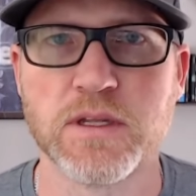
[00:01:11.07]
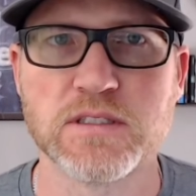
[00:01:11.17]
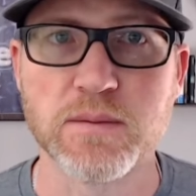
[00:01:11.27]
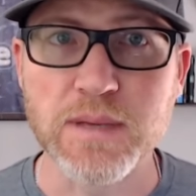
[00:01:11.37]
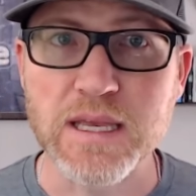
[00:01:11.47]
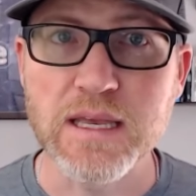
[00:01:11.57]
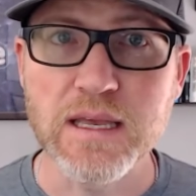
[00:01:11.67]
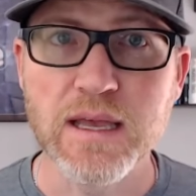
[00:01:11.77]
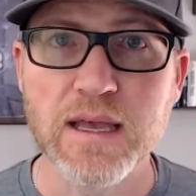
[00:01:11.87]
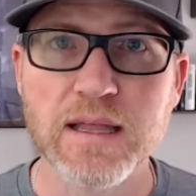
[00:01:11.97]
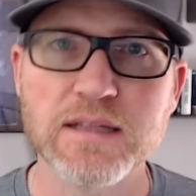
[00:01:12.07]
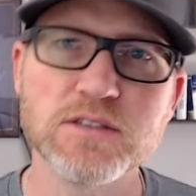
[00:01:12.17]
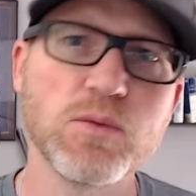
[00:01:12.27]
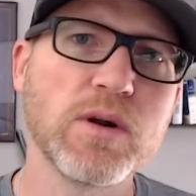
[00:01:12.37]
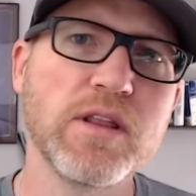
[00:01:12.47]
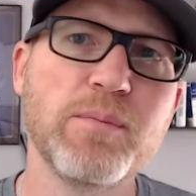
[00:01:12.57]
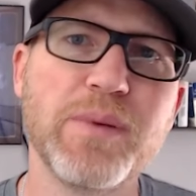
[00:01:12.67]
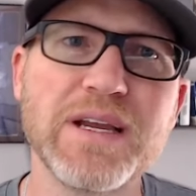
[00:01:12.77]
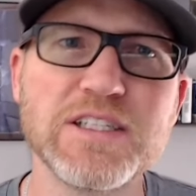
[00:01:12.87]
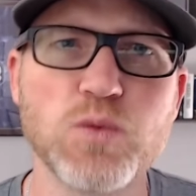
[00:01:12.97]
To me, this is one of the
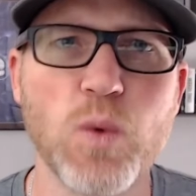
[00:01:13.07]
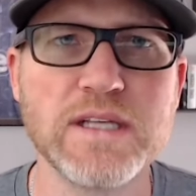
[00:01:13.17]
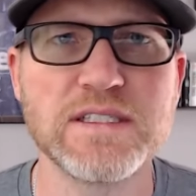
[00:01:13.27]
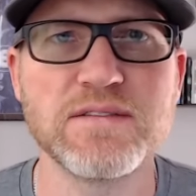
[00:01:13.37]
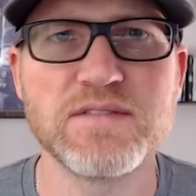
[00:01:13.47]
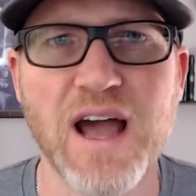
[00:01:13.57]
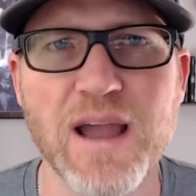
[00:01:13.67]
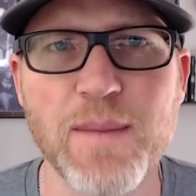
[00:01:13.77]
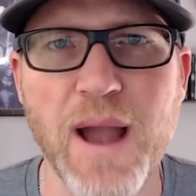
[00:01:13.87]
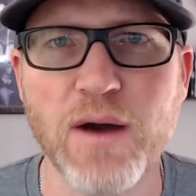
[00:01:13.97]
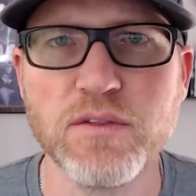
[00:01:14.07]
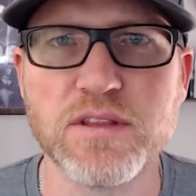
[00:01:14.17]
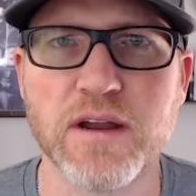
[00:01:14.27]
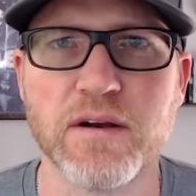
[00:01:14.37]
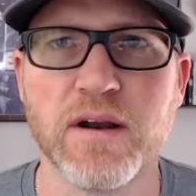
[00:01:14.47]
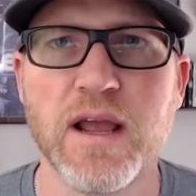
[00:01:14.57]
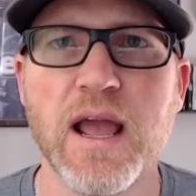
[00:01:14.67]
biggest wastes of time out there.